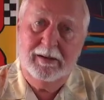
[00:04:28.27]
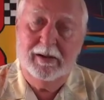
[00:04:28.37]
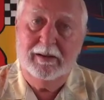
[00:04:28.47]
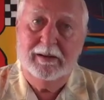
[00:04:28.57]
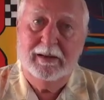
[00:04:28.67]

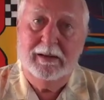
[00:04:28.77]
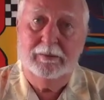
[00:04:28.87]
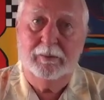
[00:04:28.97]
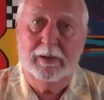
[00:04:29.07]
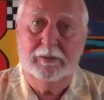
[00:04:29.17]
Yeah, he
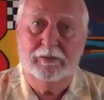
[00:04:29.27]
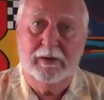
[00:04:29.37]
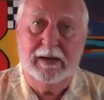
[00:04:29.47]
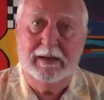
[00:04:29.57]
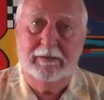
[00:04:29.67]
was the one who was
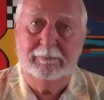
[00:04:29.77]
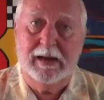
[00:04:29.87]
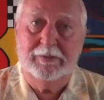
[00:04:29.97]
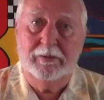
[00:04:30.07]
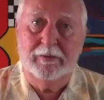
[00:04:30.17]
trying to give
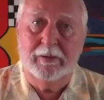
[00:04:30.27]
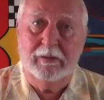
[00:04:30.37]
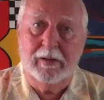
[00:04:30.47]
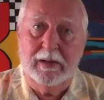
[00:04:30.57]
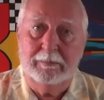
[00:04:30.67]
Matthew Greer
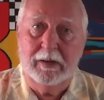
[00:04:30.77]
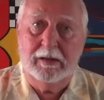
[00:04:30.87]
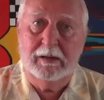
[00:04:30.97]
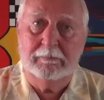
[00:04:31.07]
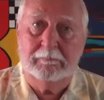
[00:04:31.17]
all that
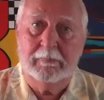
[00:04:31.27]
money.